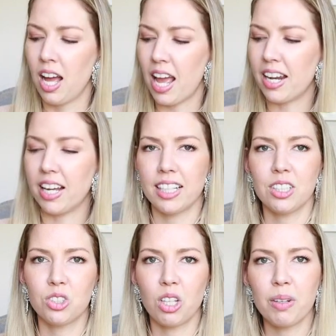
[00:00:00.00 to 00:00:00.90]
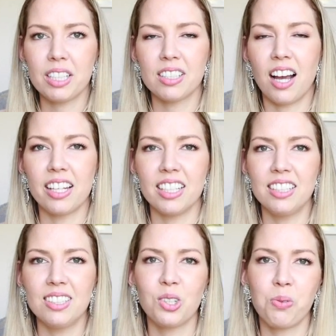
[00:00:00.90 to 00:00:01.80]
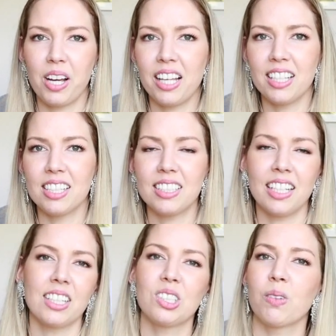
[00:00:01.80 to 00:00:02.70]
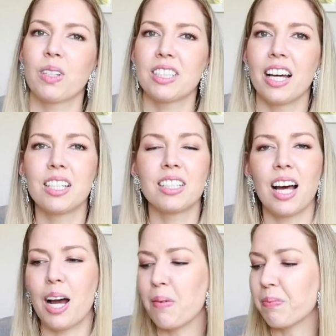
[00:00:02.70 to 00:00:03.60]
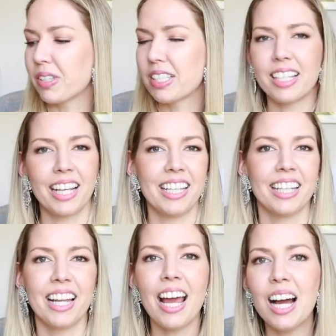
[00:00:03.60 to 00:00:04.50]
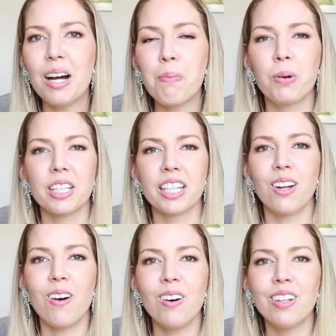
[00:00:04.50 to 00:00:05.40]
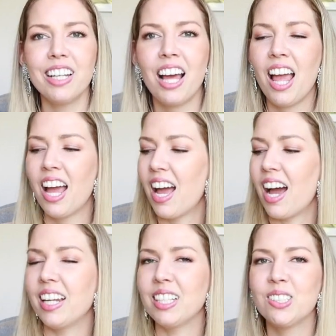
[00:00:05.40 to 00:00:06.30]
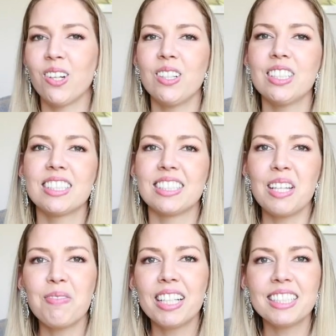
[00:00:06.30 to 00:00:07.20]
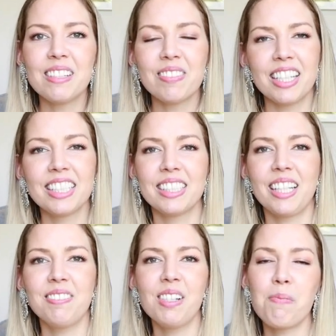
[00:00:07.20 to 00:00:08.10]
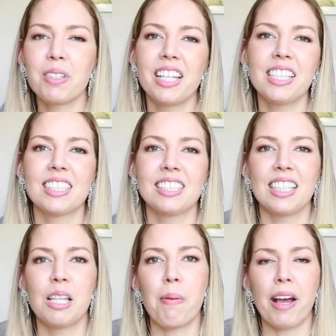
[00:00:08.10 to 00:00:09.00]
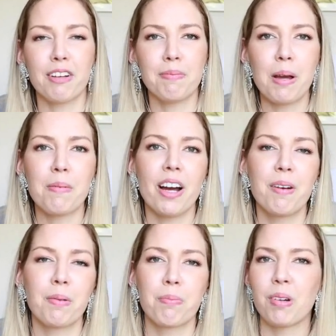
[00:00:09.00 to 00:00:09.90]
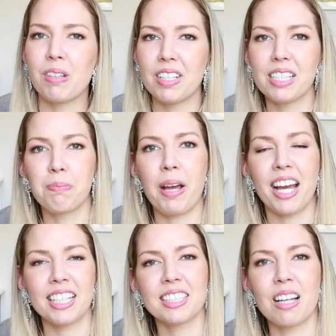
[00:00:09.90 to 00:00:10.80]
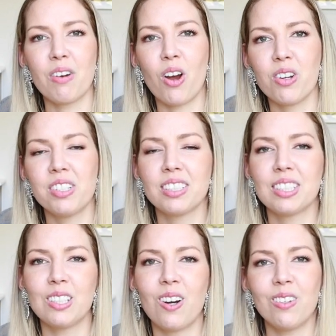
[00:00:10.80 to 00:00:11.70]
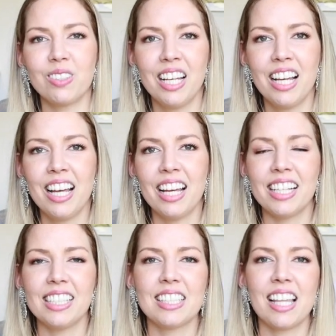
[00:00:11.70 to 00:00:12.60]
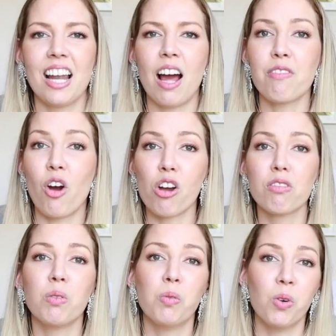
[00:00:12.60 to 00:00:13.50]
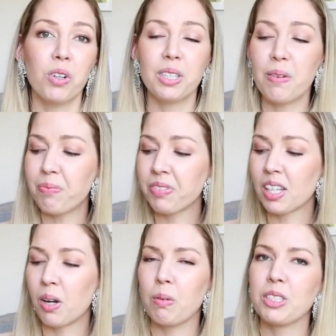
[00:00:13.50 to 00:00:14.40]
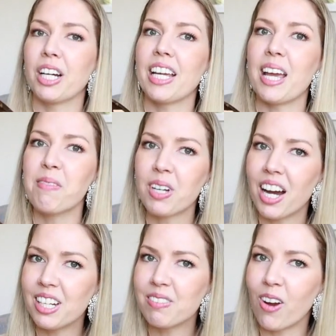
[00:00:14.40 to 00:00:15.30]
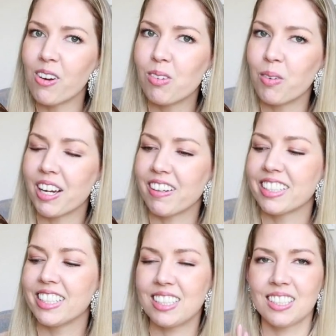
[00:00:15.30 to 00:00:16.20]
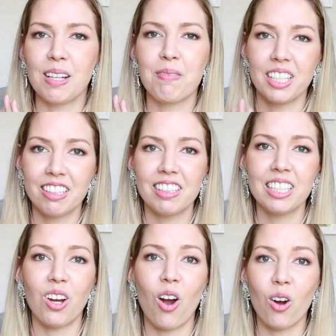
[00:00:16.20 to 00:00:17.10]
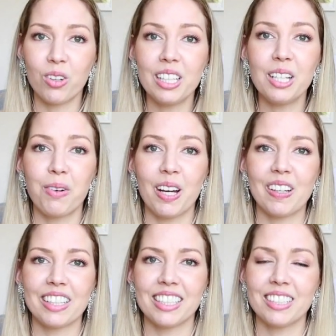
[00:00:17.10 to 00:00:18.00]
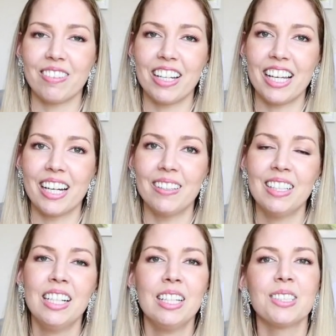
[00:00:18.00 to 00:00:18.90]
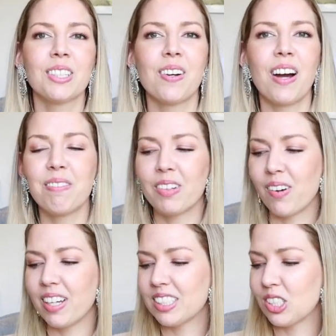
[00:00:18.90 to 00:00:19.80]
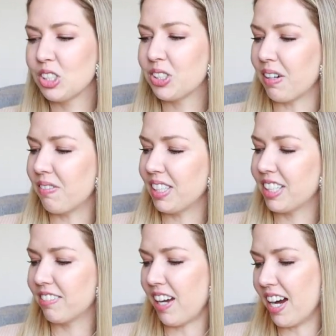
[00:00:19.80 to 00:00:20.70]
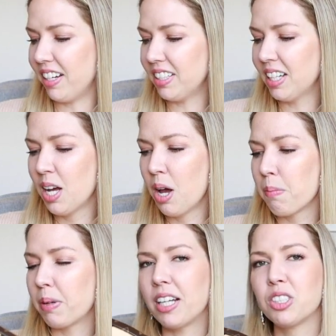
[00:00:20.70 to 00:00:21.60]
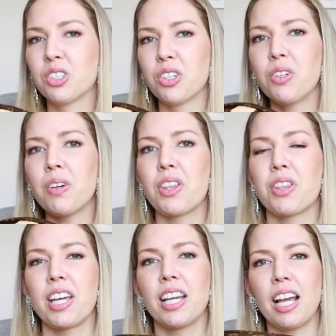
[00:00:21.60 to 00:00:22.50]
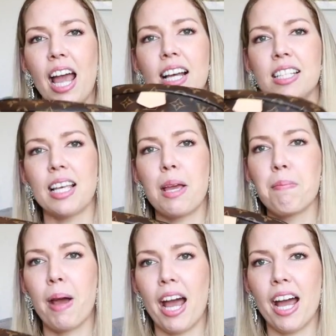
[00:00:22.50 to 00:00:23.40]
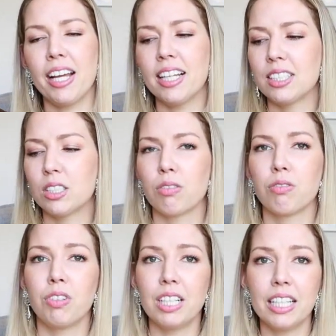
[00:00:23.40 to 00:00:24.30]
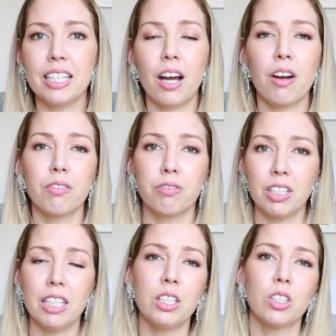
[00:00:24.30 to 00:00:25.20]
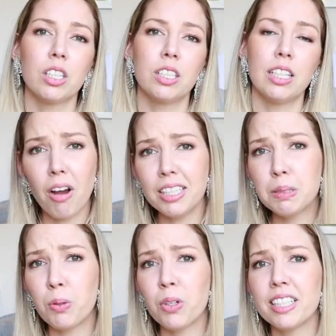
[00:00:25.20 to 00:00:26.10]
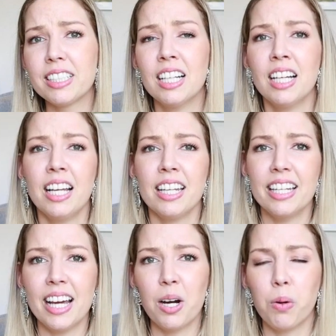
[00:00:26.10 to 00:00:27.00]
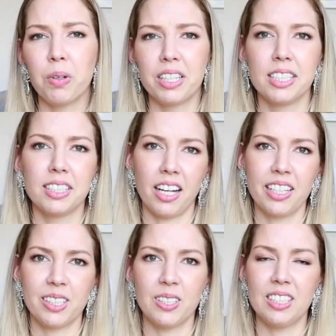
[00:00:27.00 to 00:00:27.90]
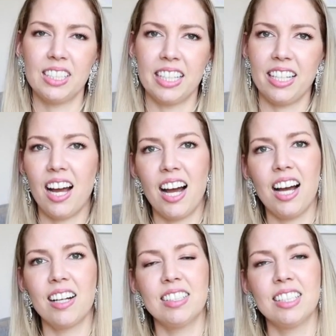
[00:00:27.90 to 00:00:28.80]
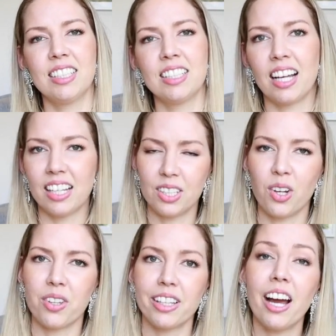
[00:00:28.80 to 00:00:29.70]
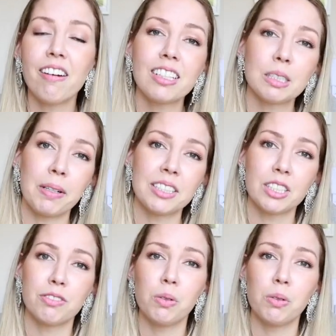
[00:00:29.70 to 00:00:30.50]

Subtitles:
And I get so excited to wear this. I get so excited just taking it out, putting it on. And I don't see myself getting sick of it, but that is just in the back of my mind with previous bags that I've owned and sold, is that I've overworn them, which I am kind of overwearing this because I'm literally only wearing this right now. So I'm going to shuffle it around. But I do think as a bag, it's a really, really good price point. Now with designer goods, they are expensive.